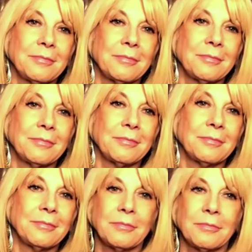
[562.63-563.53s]

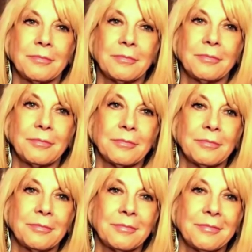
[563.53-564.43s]

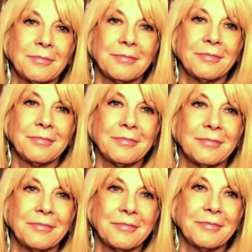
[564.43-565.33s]

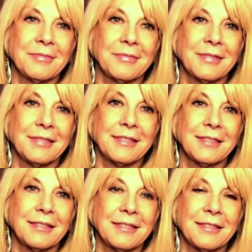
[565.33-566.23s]

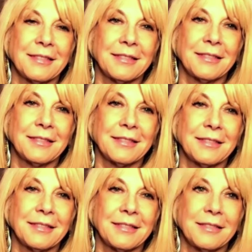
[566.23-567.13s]

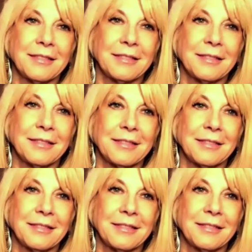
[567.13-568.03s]

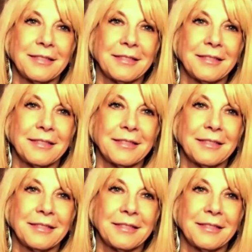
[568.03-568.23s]
(not speaking)